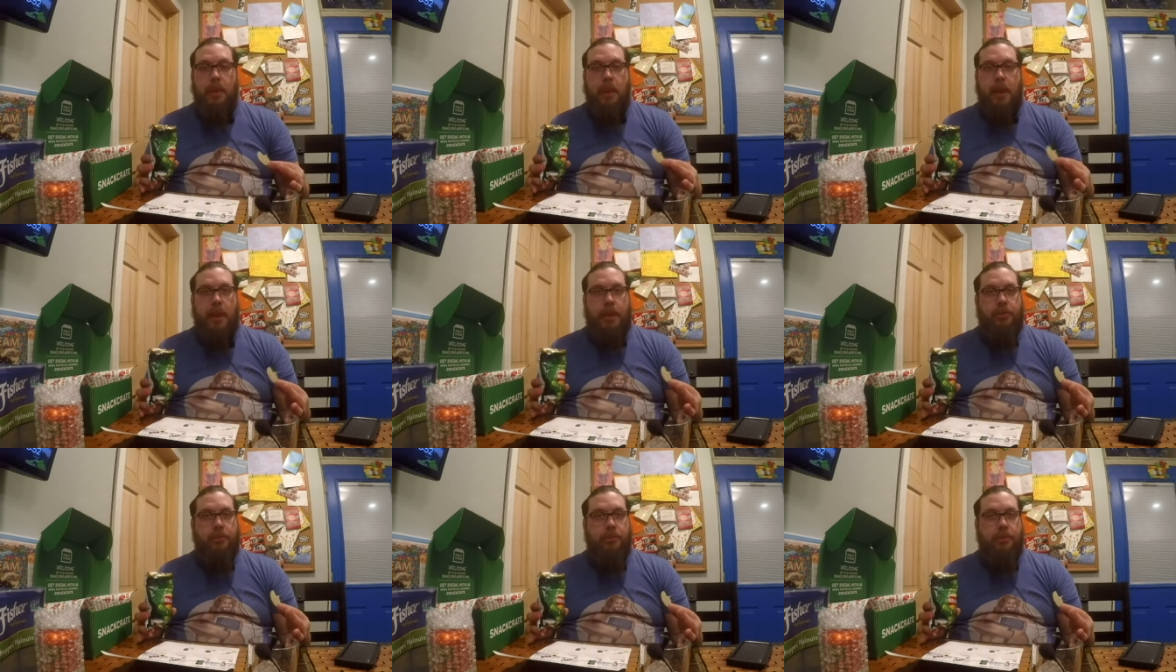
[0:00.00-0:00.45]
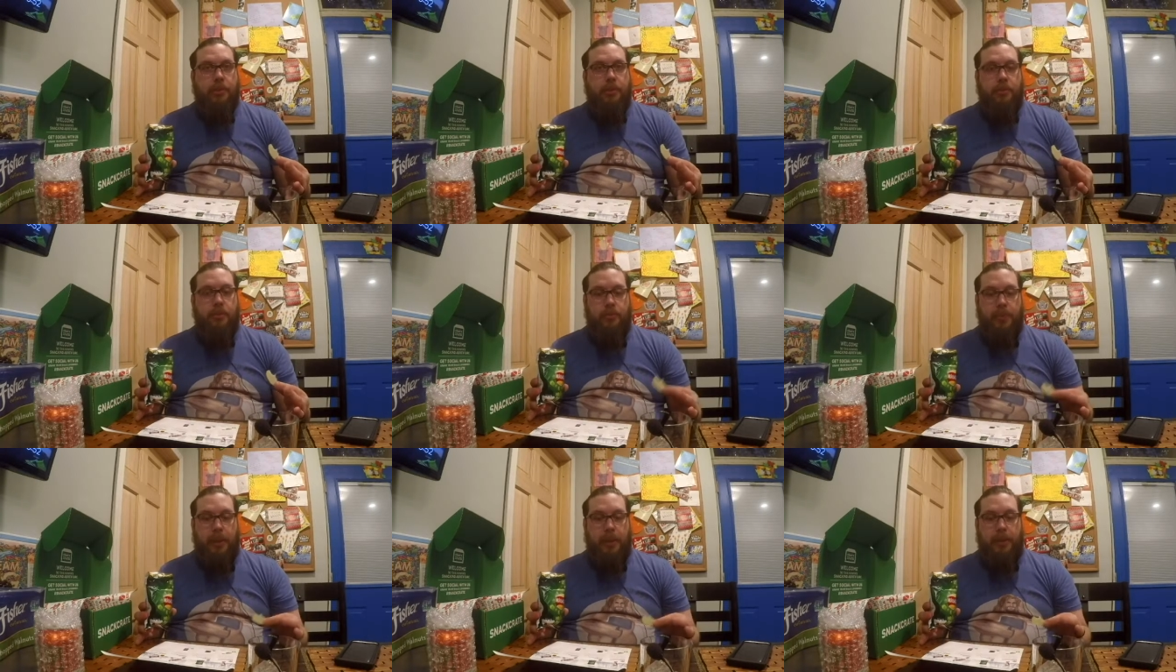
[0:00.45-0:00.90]
actually
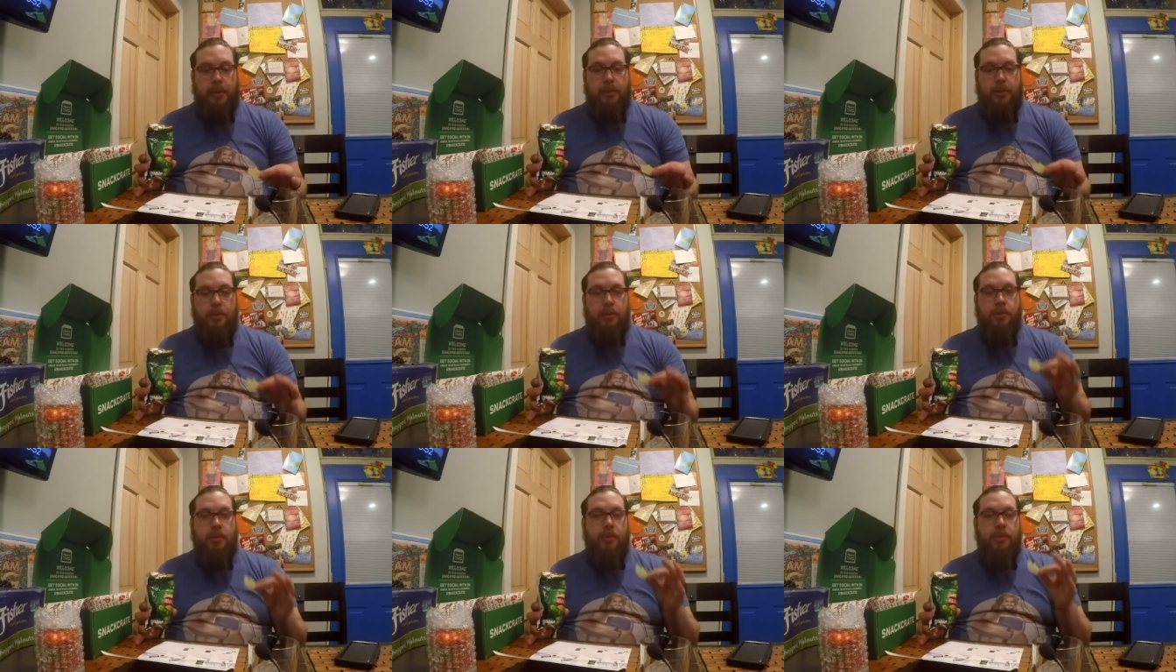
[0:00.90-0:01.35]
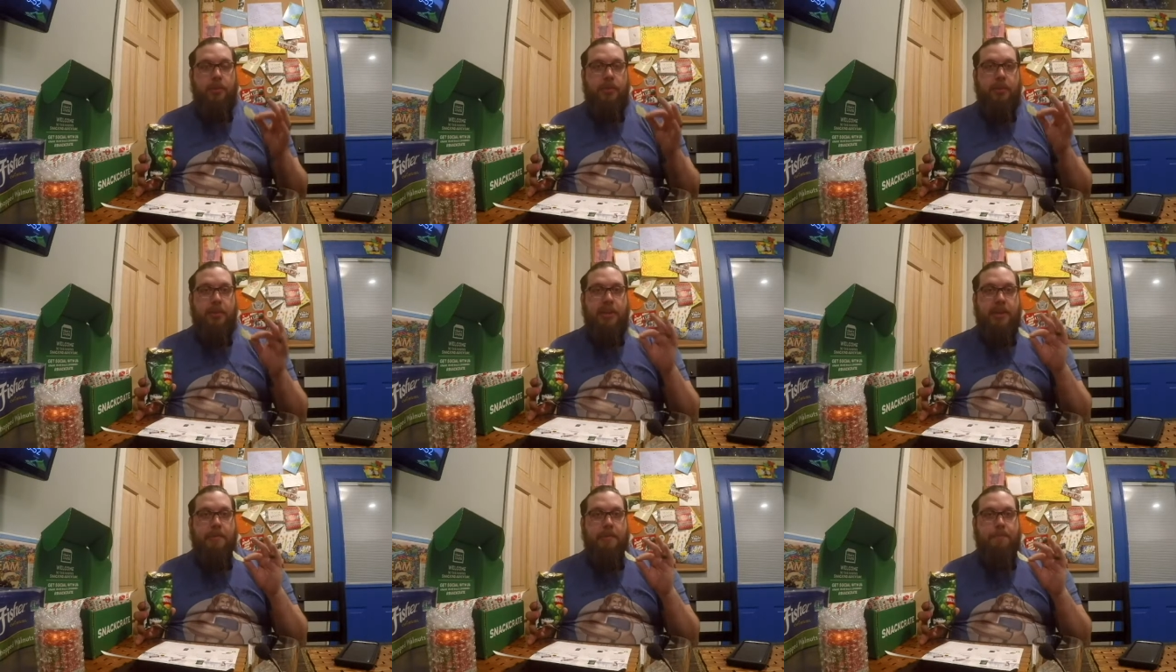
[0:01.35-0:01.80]
goes well
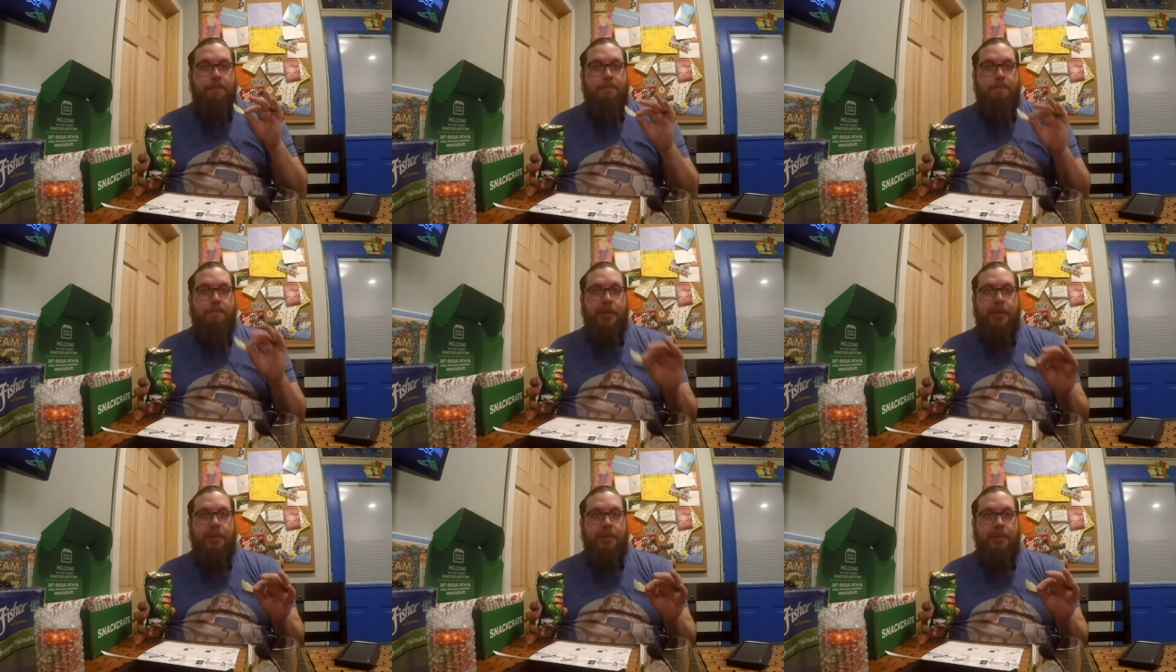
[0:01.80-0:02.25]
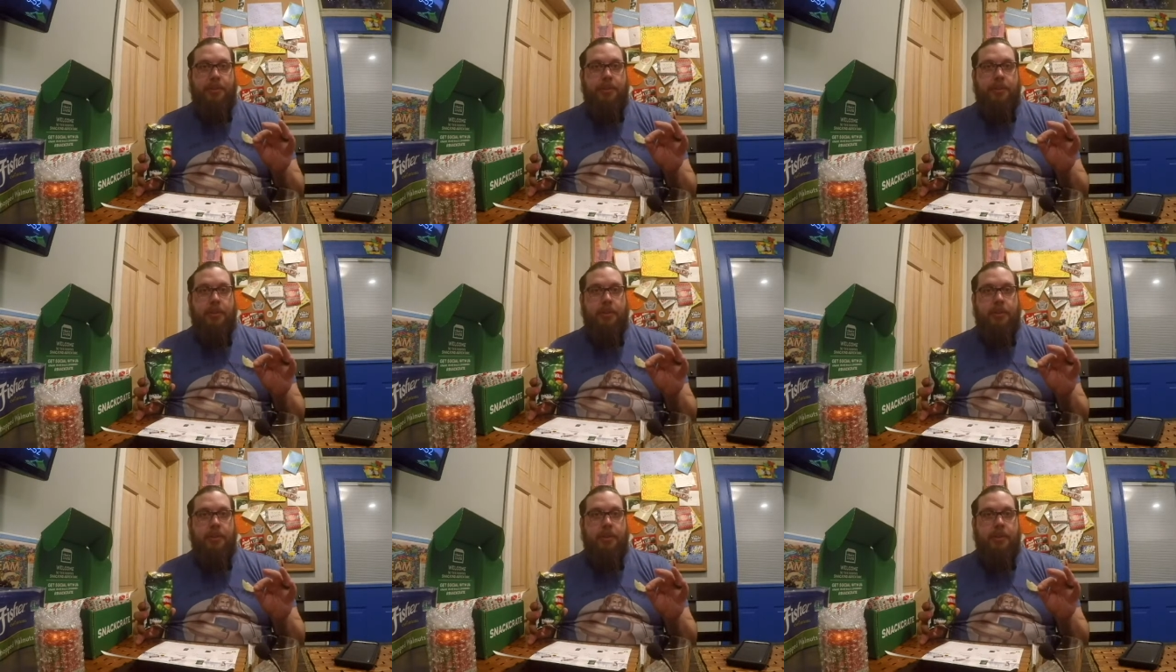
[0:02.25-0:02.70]
with that
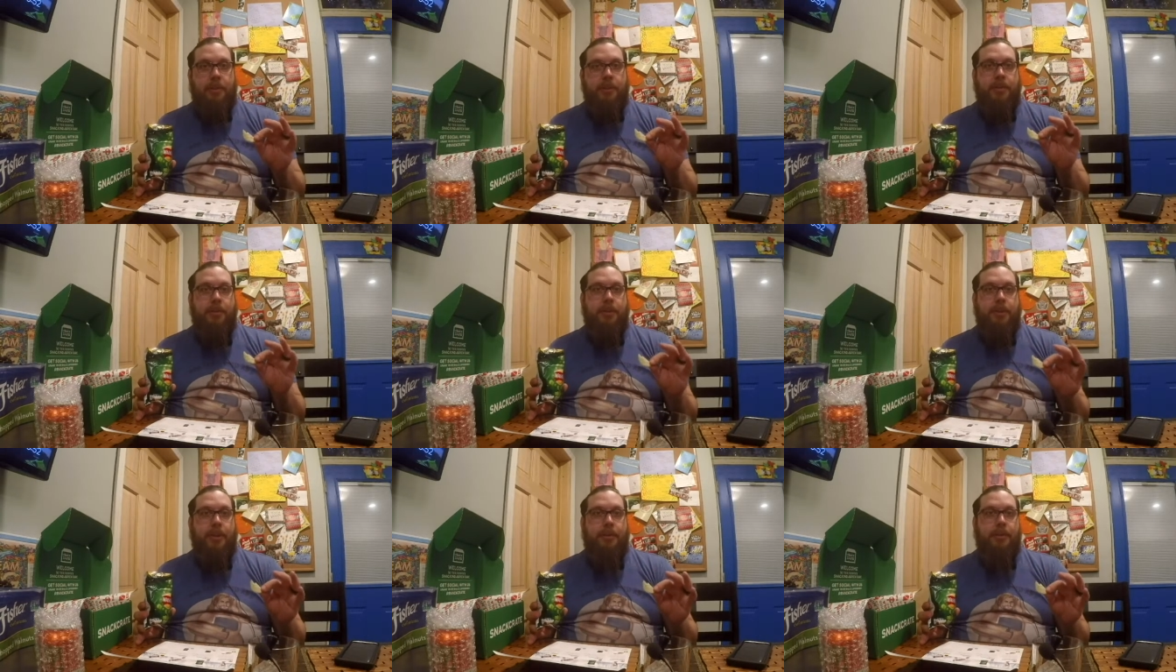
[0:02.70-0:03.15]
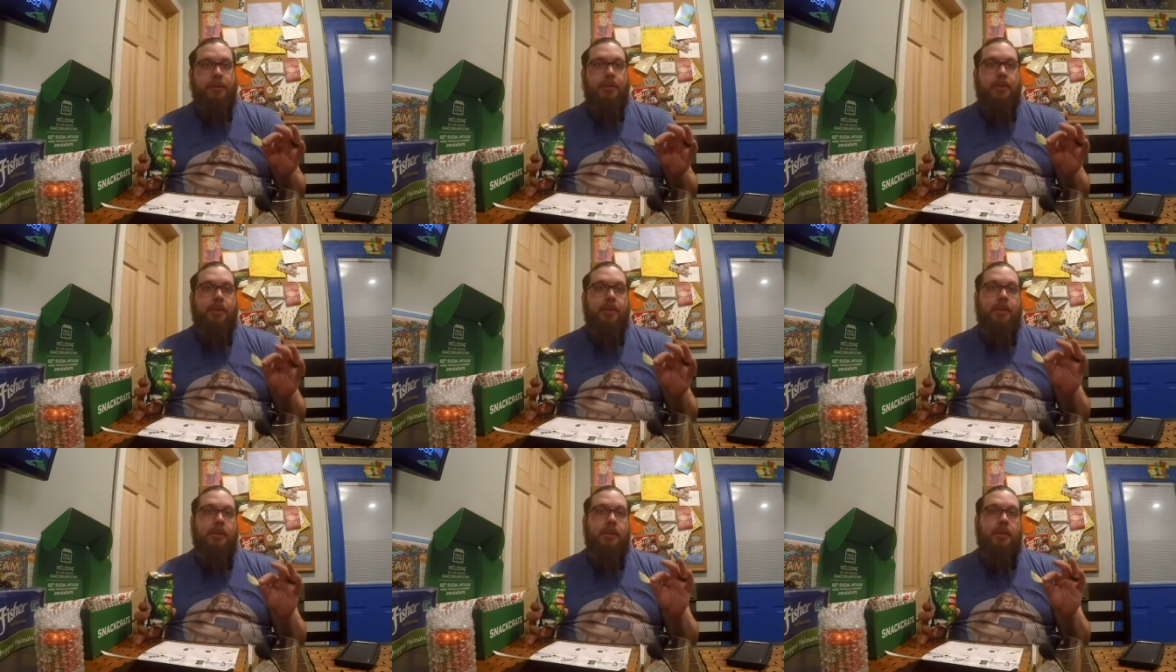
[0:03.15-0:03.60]
bitter note
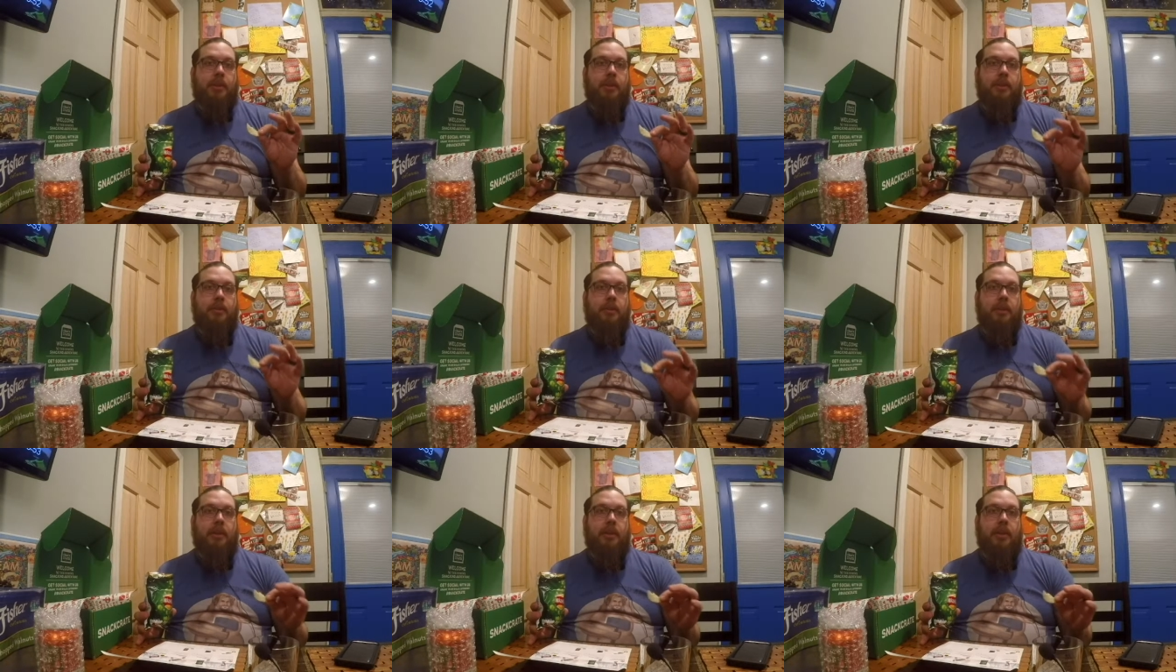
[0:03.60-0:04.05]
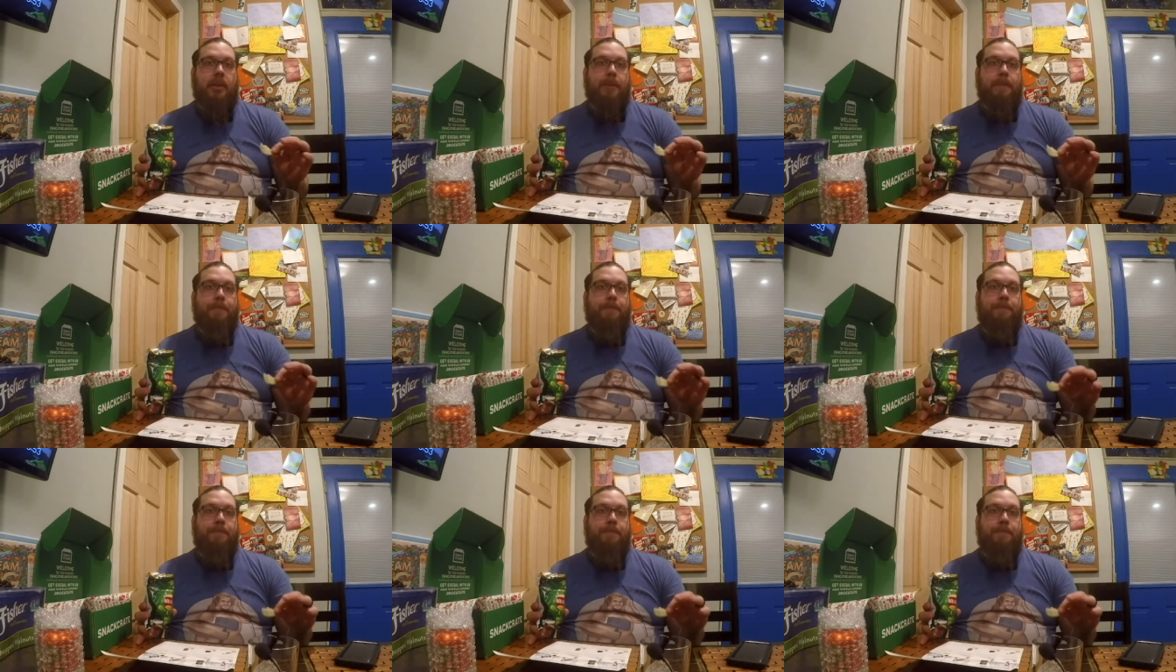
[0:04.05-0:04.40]
that you get